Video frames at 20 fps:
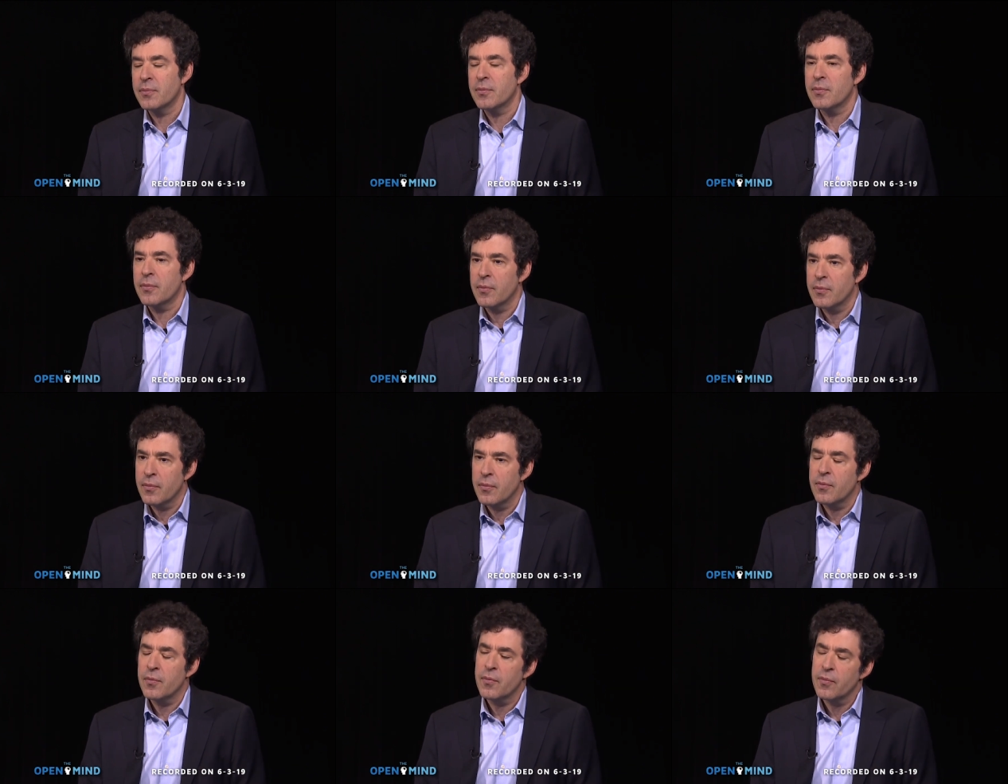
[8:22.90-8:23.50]

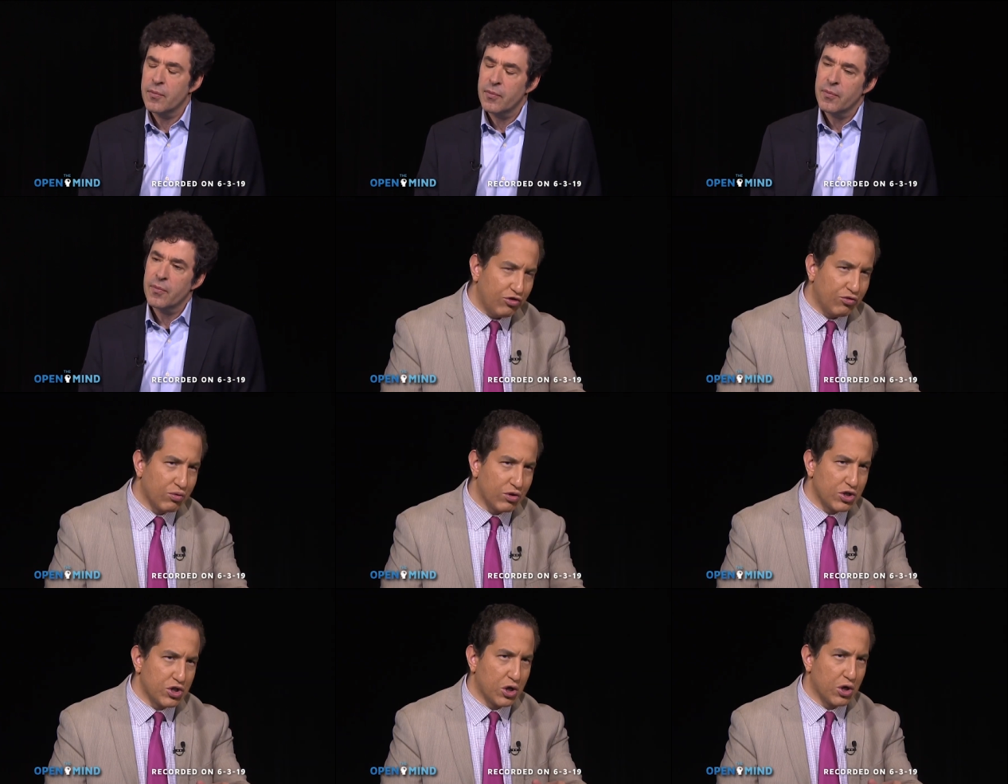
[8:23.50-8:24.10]
So you've
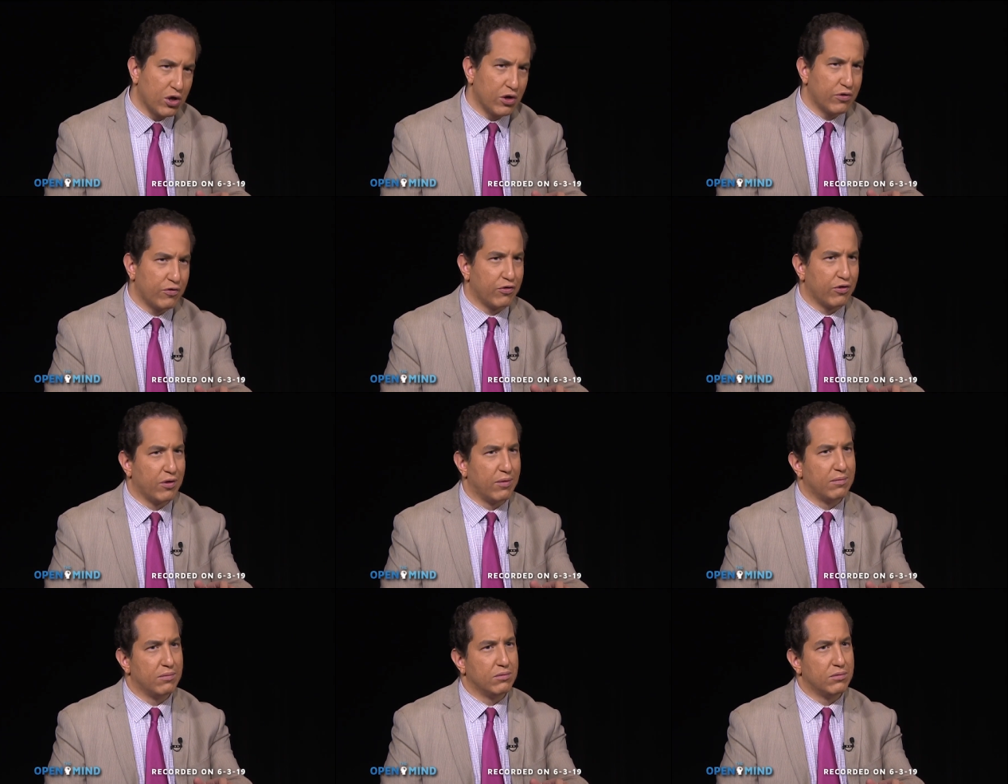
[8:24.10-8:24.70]
just returned
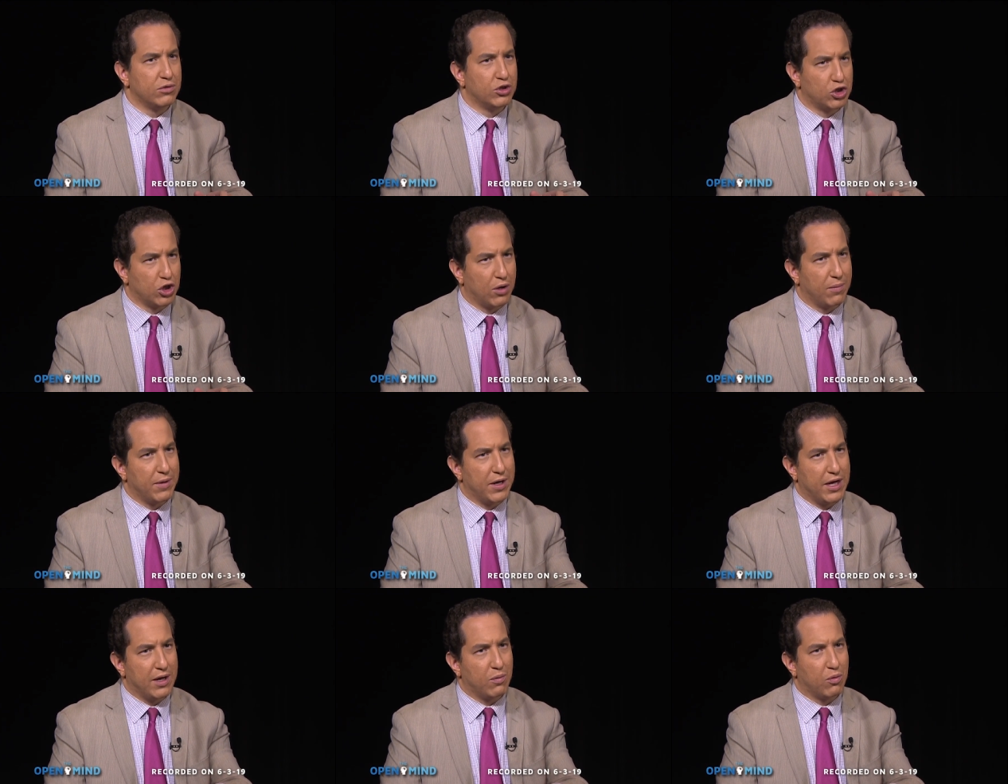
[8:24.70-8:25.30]
from
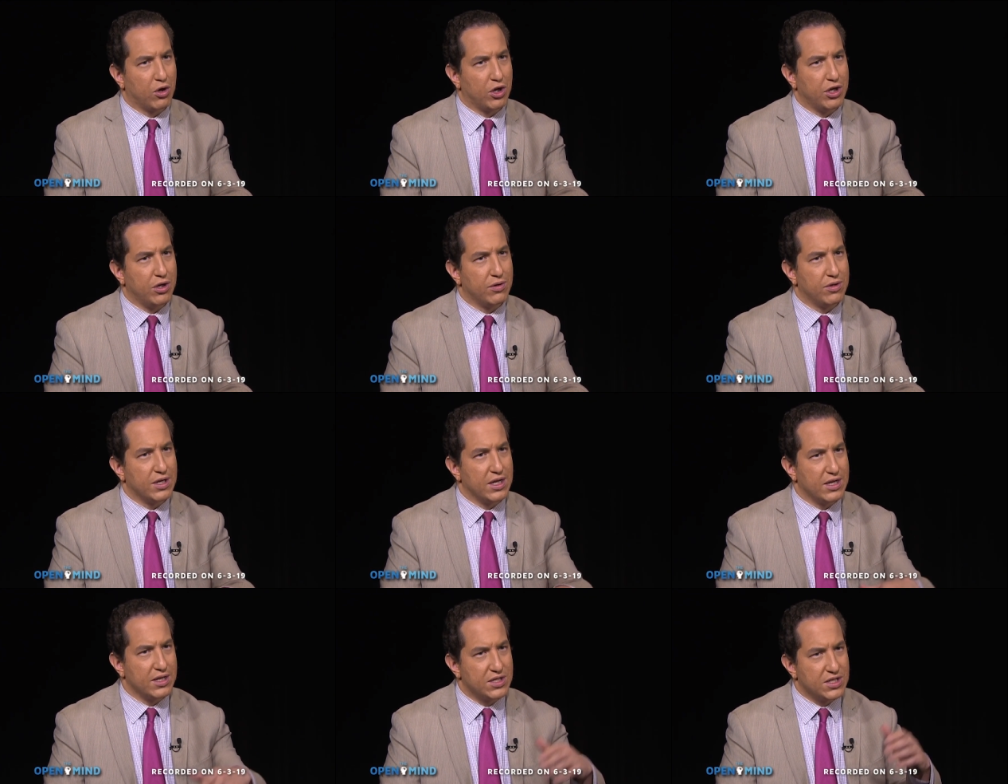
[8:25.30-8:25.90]
Germany where you
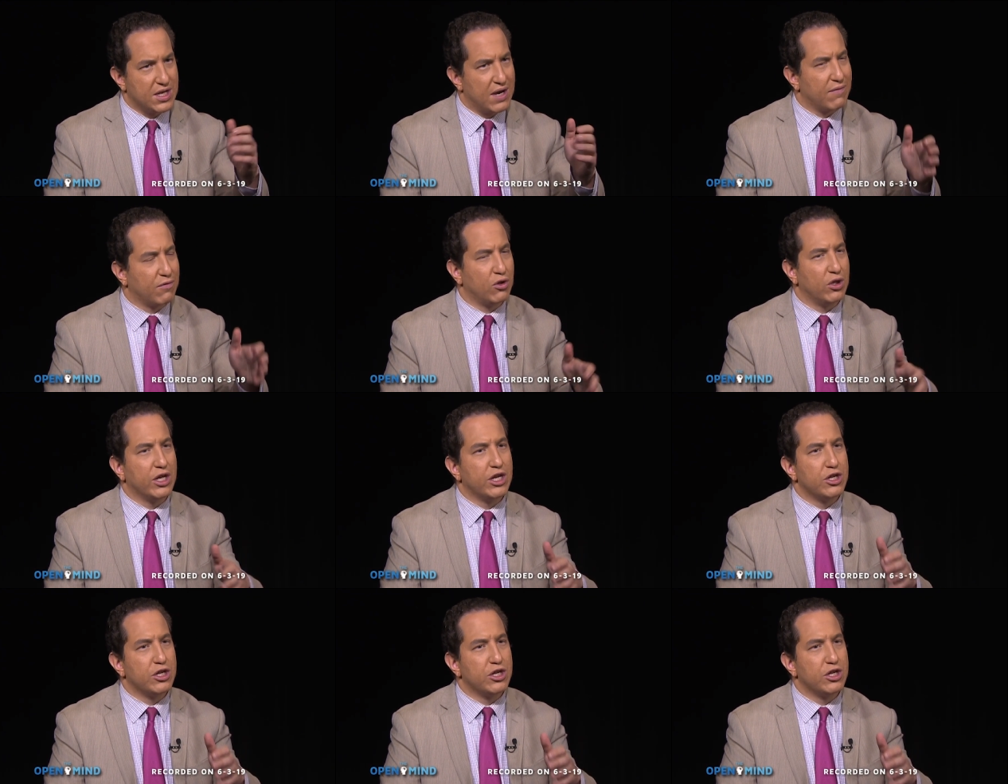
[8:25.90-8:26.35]
did several